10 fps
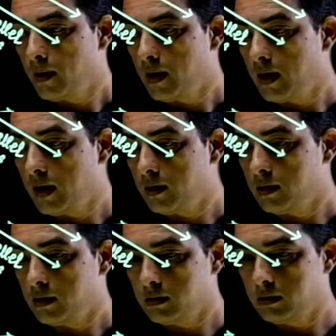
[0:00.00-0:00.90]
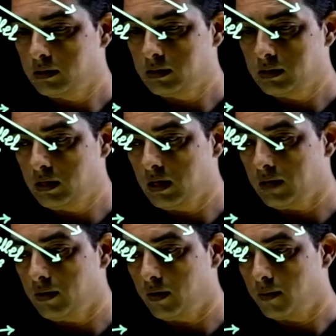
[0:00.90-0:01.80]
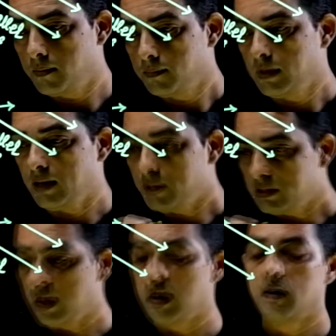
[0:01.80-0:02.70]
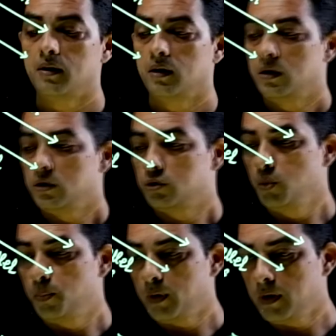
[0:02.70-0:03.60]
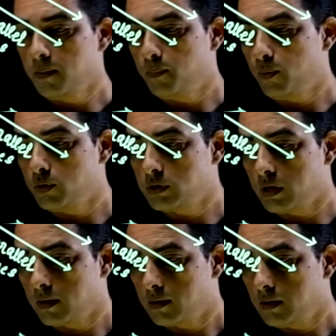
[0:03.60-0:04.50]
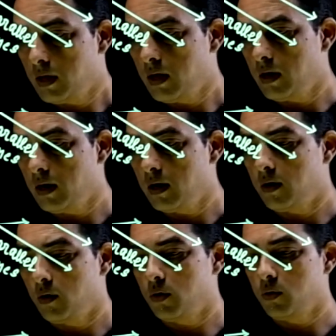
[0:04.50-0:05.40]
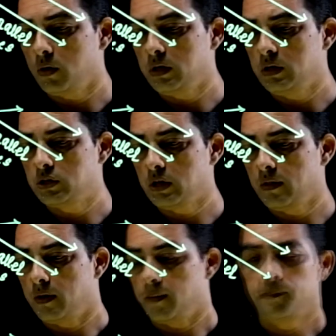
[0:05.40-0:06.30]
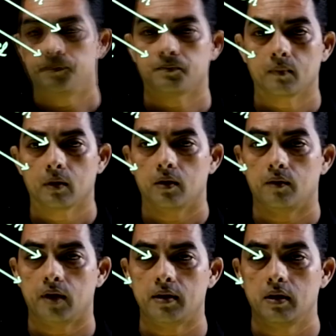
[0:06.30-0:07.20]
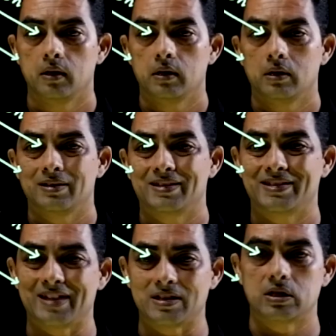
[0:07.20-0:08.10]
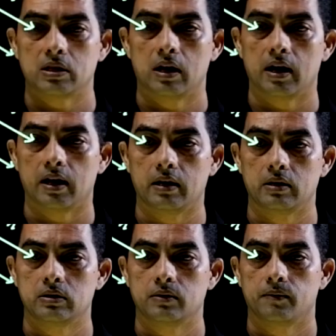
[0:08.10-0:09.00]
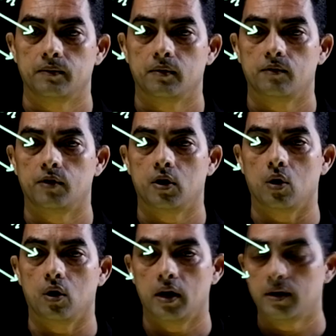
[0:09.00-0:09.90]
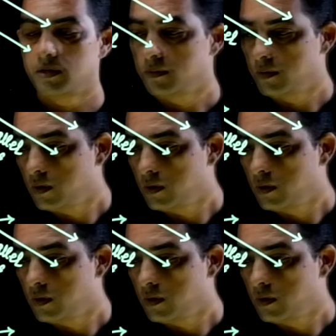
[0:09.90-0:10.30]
and this is the other. That means they are superimposing. They are on each other, right? Such lines, we call it